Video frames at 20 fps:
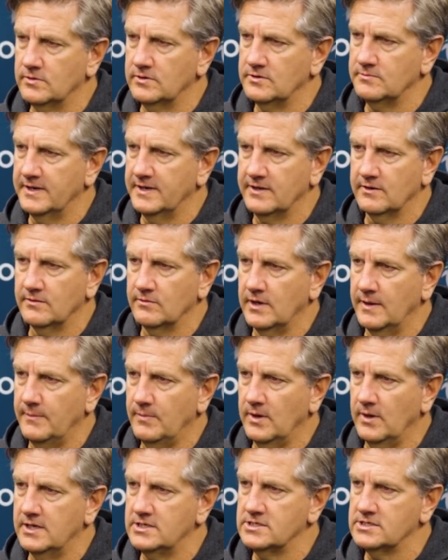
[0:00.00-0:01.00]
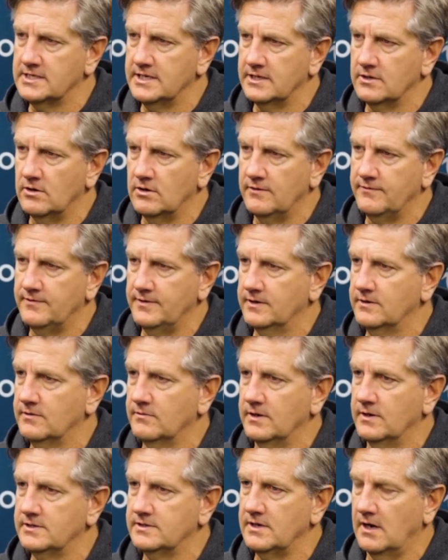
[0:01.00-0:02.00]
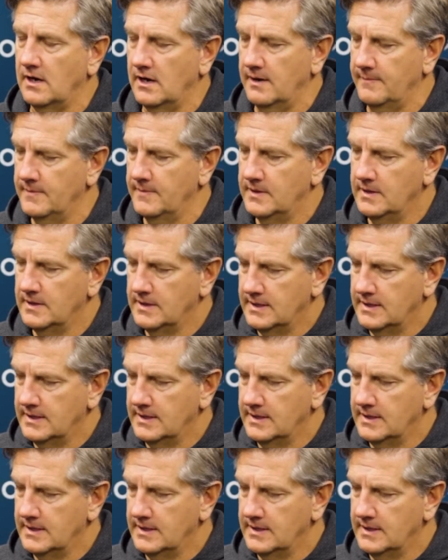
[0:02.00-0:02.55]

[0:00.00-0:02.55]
So he's making the right play, just getting off it at the right time.